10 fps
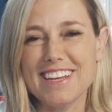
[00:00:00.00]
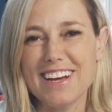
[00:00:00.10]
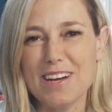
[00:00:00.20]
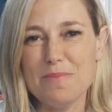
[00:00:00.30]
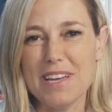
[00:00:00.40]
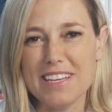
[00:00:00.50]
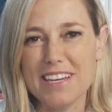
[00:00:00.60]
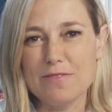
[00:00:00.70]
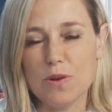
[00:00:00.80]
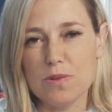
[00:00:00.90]

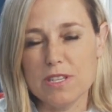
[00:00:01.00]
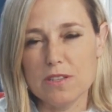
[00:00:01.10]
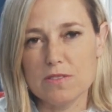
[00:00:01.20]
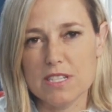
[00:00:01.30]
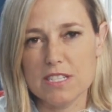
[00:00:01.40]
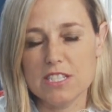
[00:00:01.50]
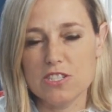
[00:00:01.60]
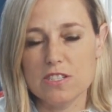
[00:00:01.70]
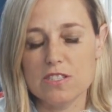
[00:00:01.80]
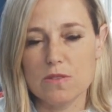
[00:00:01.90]
kind of owning those decisions.